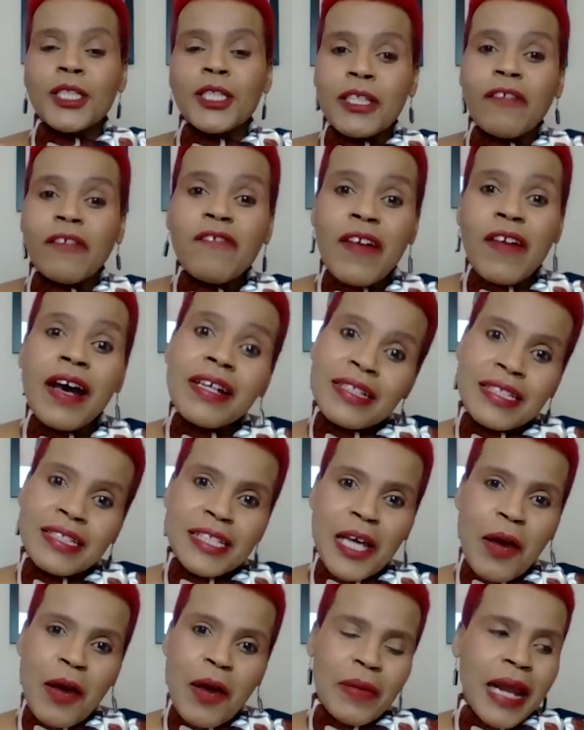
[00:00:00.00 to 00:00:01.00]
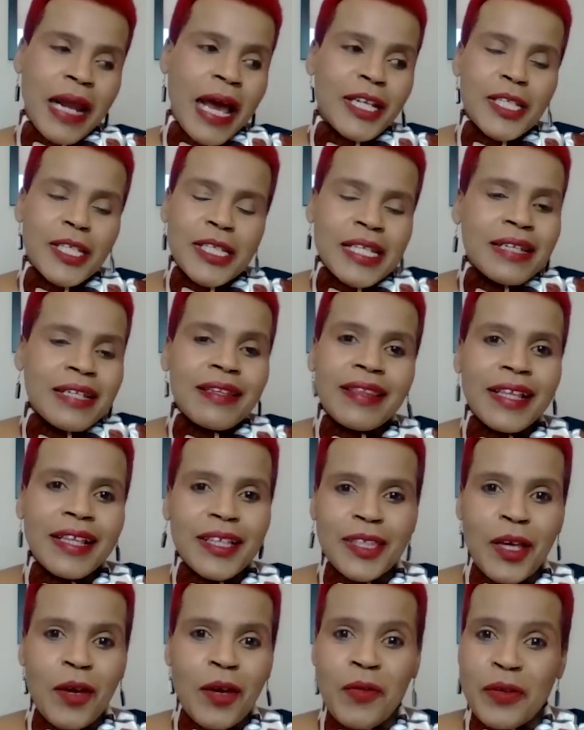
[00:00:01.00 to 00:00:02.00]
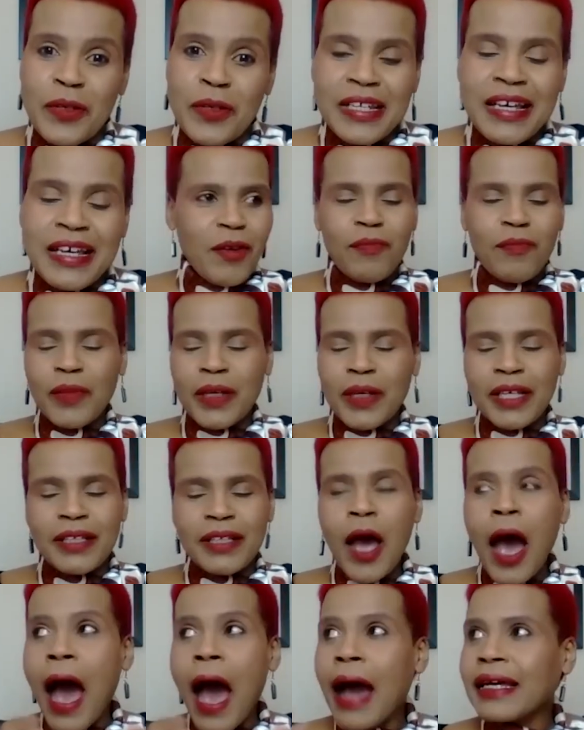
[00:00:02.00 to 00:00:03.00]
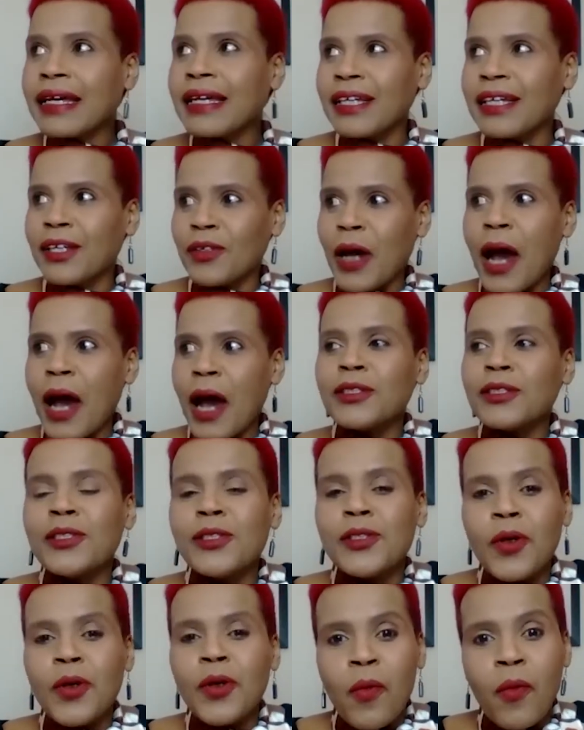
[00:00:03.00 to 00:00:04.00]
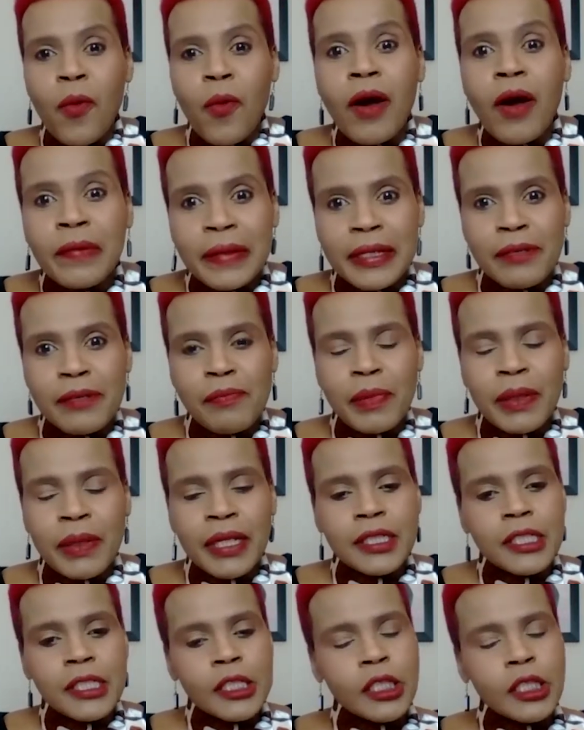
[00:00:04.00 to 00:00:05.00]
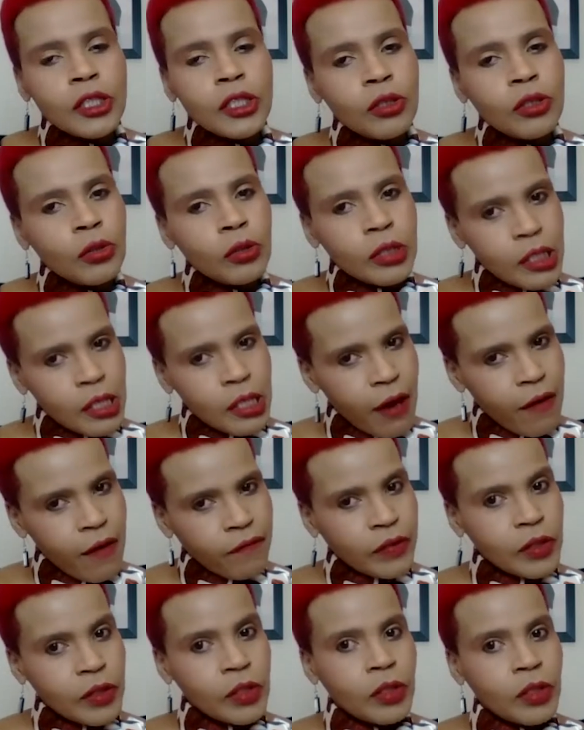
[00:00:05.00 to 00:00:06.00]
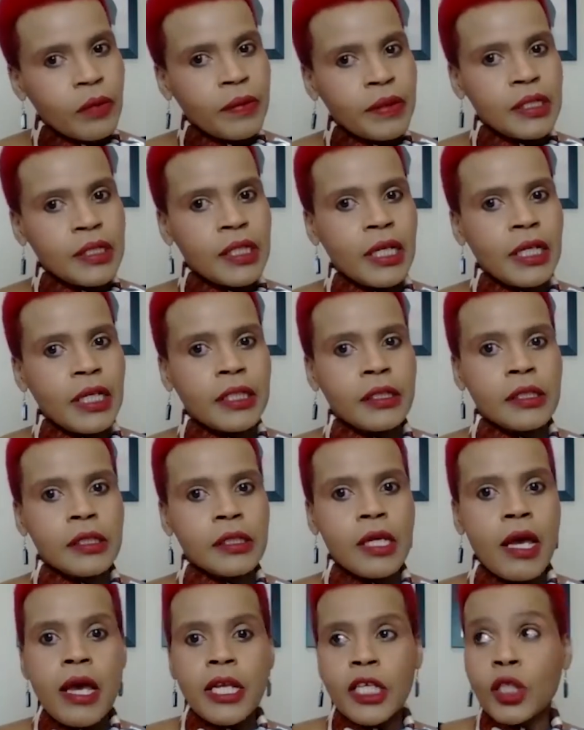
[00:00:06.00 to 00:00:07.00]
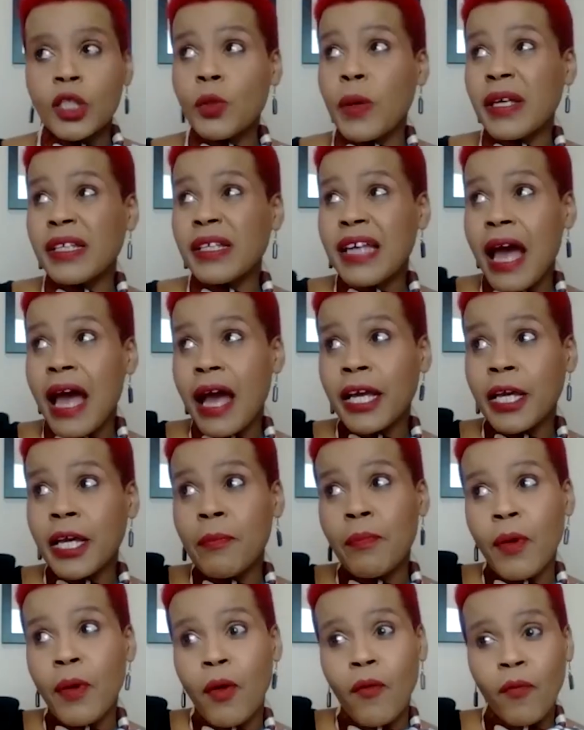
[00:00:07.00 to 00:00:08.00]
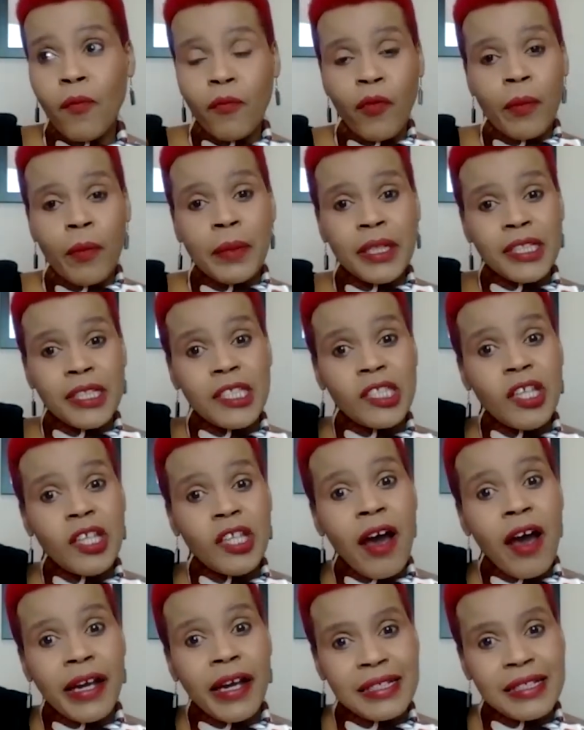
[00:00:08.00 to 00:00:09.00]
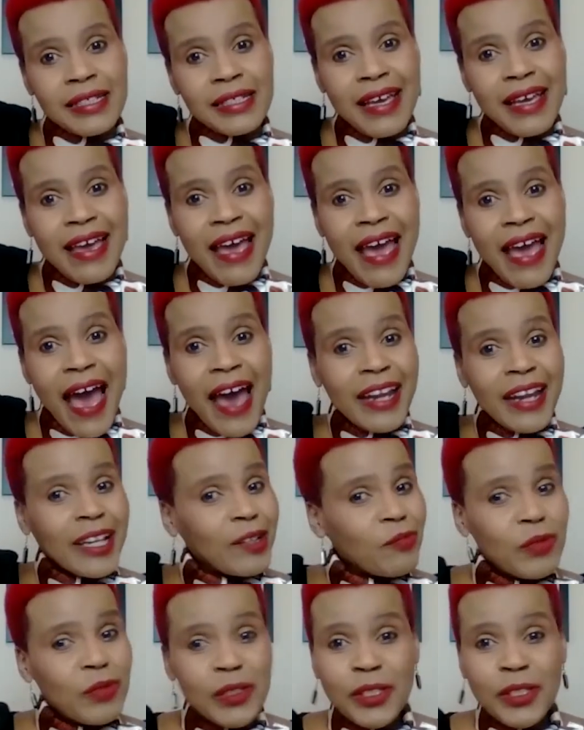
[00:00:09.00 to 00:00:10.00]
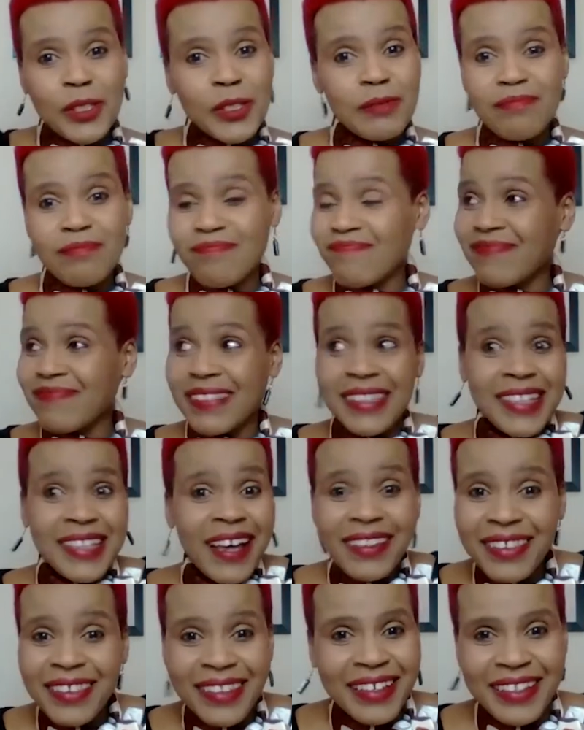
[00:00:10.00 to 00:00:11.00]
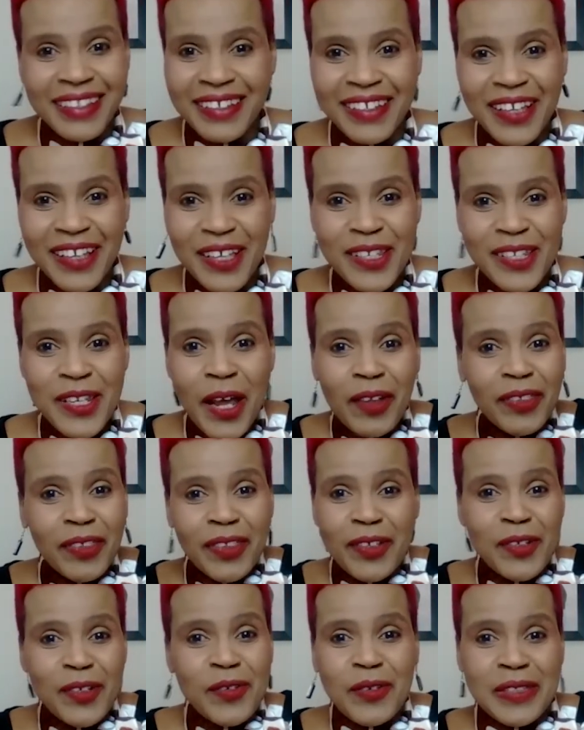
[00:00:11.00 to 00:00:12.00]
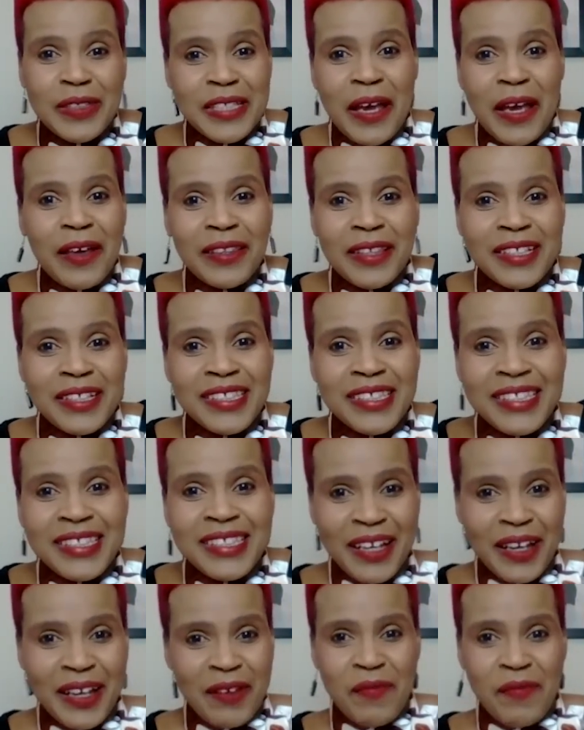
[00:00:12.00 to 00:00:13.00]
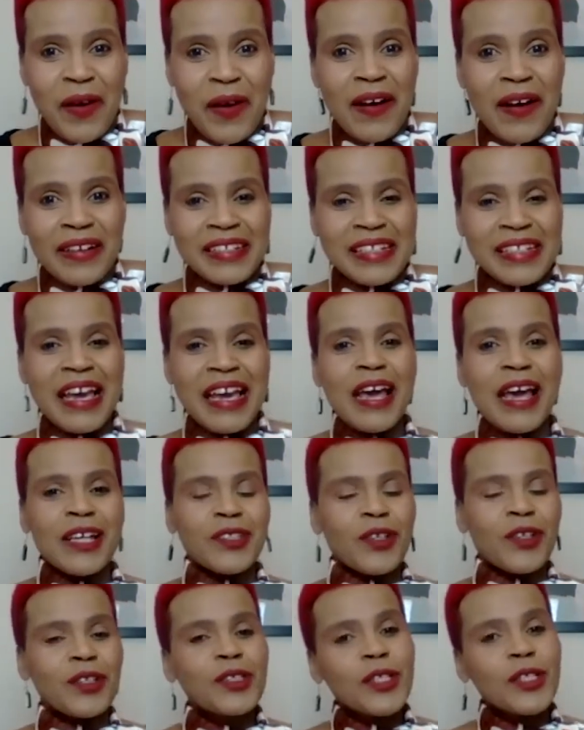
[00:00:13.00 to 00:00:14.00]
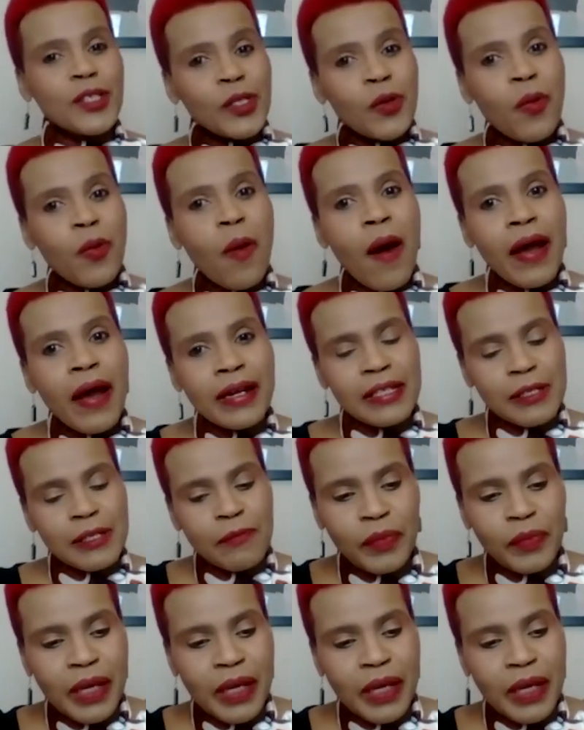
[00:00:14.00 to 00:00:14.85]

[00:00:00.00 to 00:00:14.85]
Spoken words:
the first time, and I didn't think they would, hanging it, I was so worried, but it's so tough and so resilient. And so I was hanging from its side, and it was nothing could tear this thing apart. So it is quite